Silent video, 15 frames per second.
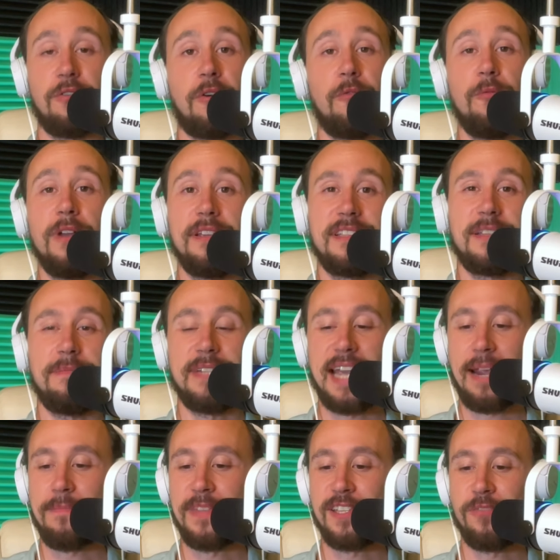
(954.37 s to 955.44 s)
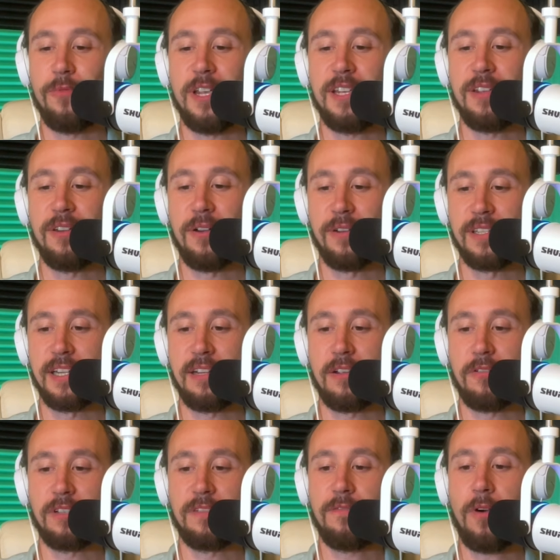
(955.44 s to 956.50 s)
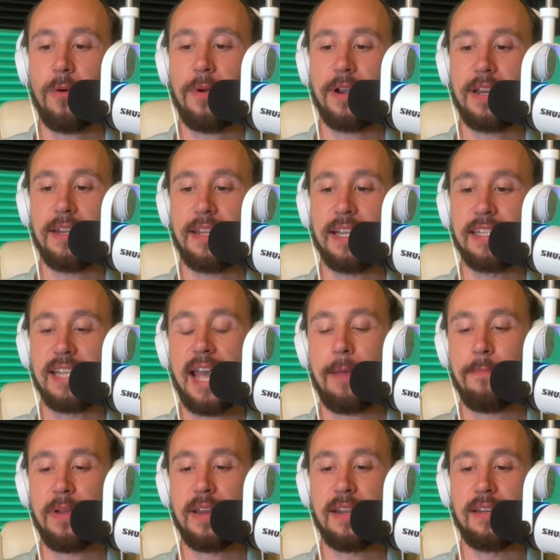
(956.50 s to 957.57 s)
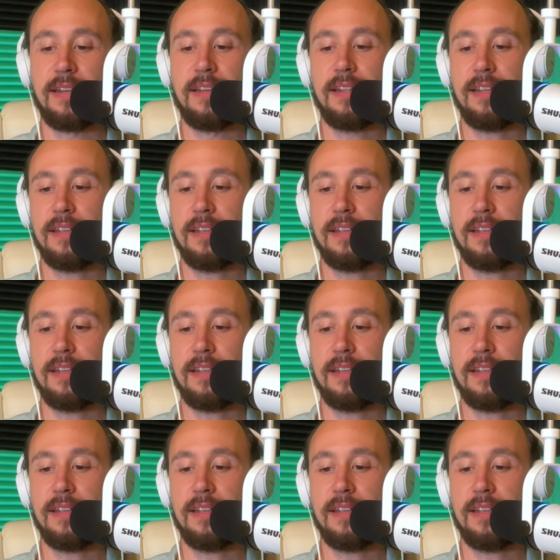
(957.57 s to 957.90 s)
or will sometime this week, as it goes forward and things happen, and,